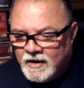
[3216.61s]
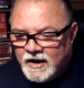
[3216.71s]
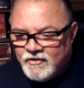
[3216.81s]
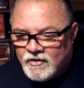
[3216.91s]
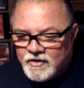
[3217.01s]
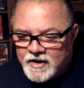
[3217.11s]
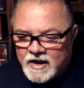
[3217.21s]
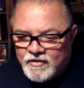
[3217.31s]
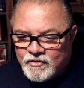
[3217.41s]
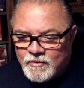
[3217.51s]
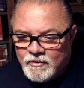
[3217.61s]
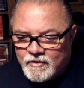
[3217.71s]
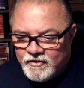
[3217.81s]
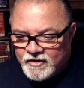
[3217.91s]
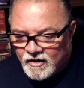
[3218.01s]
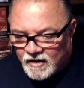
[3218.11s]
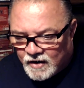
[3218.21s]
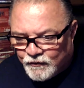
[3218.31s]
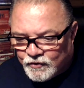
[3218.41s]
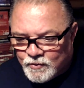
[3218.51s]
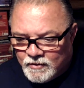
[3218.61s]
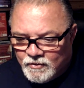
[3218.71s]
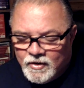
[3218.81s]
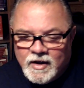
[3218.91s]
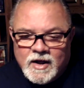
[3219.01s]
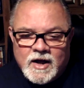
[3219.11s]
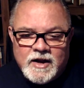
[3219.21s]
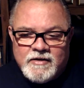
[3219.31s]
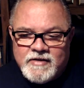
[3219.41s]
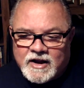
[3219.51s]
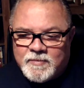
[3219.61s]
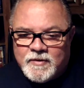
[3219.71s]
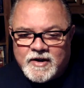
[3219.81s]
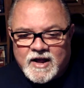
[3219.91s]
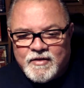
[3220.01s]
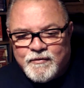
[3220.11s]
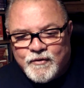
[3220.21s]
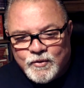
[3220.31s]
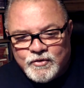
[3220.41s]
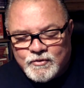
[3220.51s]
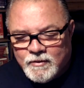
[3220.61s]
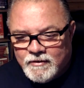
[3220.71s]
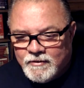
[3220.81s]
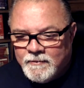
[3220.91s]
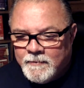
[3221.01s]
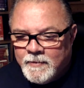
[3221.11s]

he's not going to get the squirrel, because he got half a squirrel and he's desperate to get the full squirrel.